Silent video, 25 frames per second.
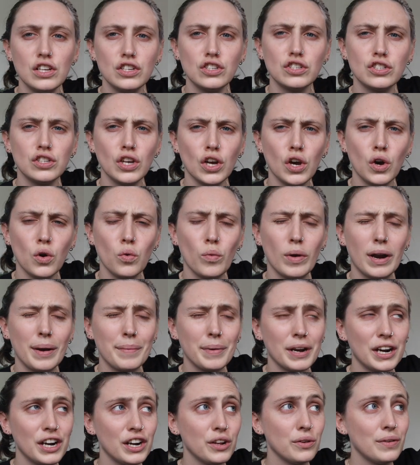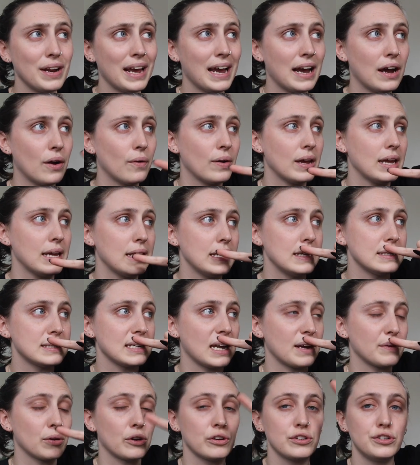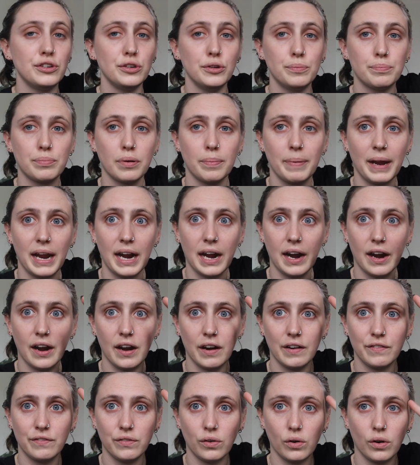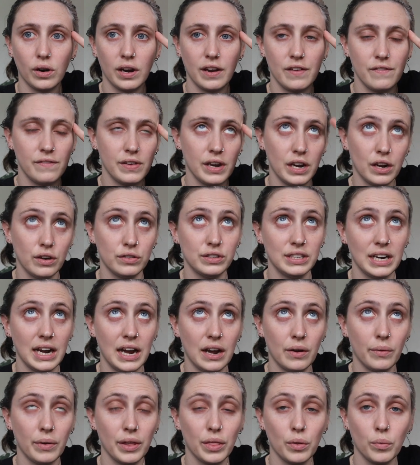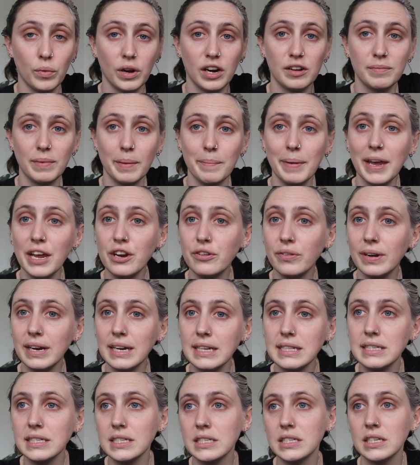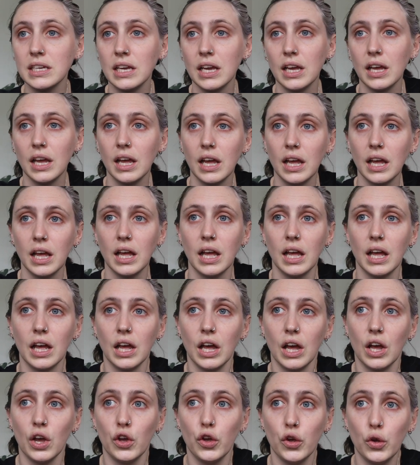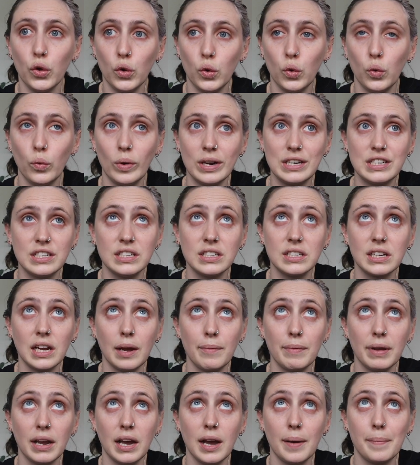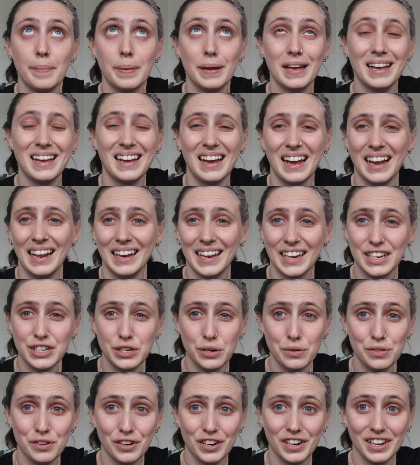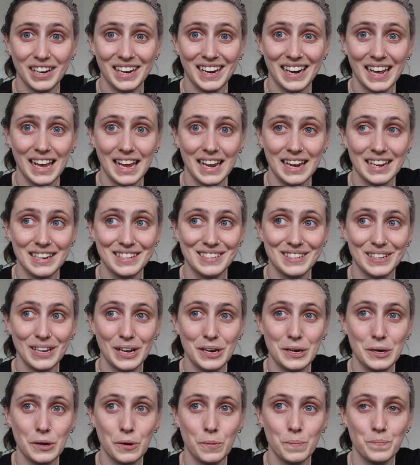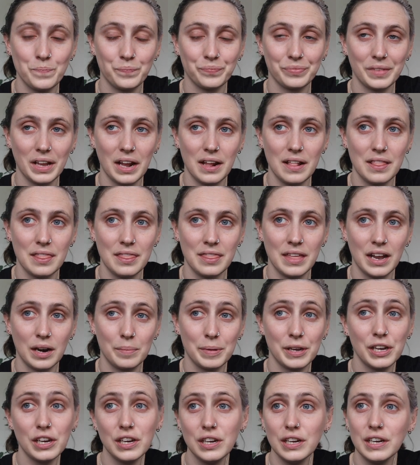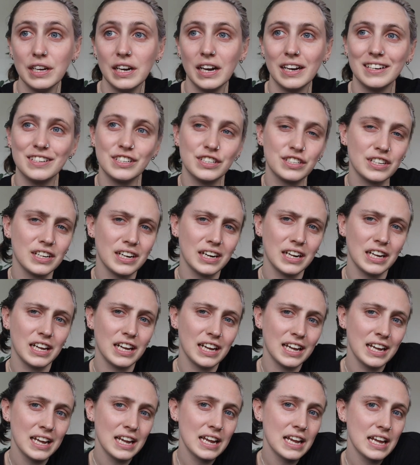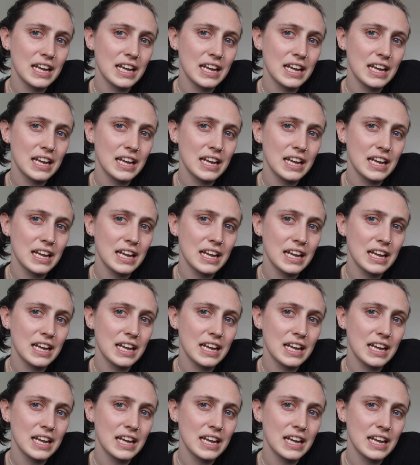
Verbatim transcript: So what I'm gonna do now is I'm going to prepare for a video chat with one of my patrons, who which is coming up at like 2.30 today, so that'll be good. Just gonna